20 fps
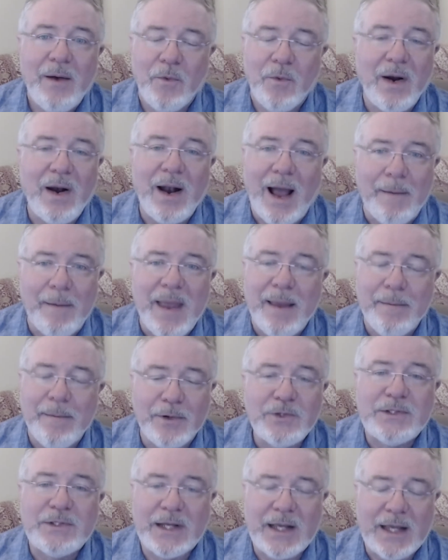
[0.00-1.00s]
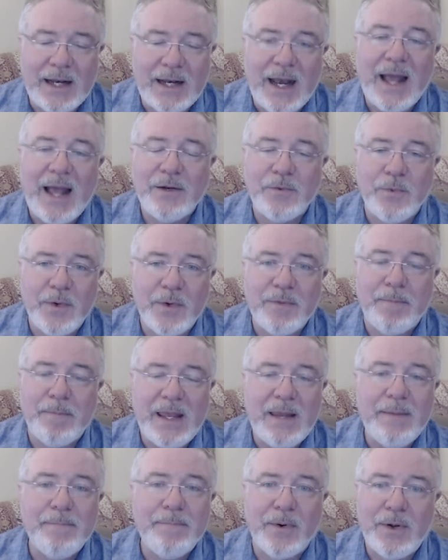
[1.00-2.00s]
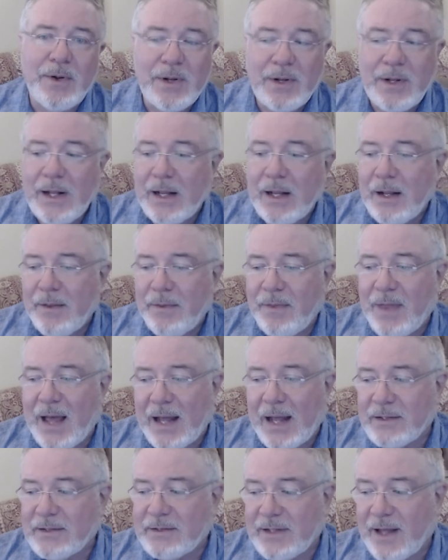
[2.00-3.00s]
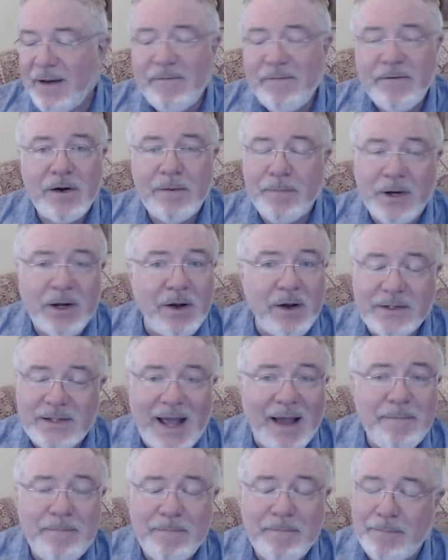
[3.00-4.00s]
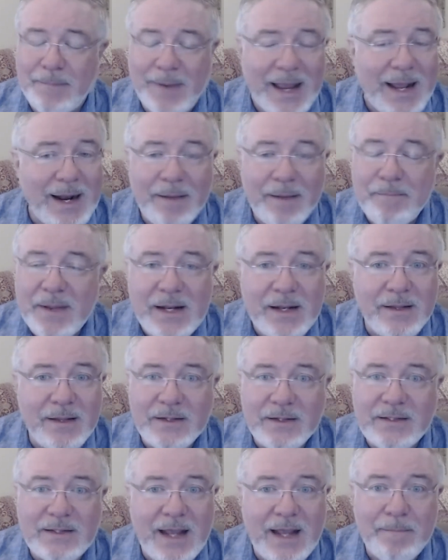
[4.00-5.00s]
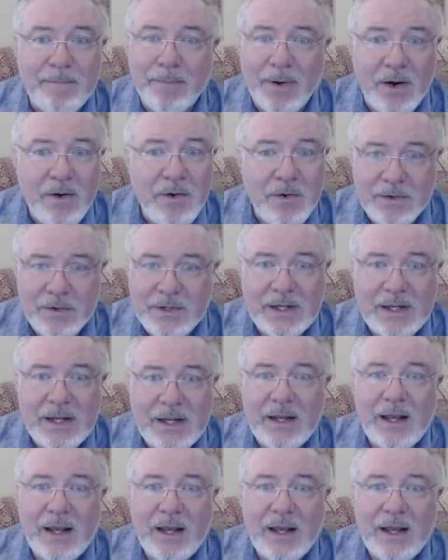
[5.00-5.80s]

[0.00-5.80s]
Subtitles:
Where I'm able to connect with people that suffer because I've been in the same boat.